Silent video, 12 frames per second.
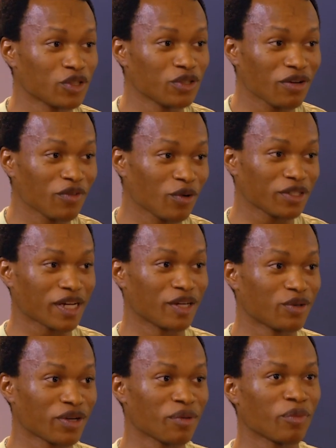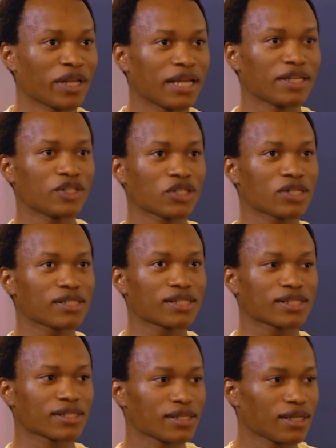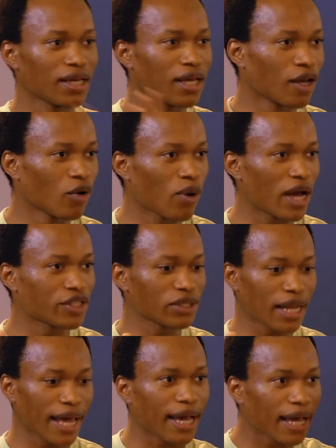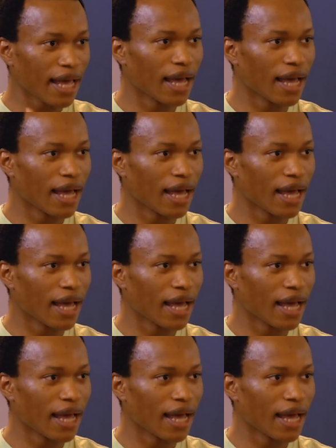You don't even know what you're doing, but then they just go at you like,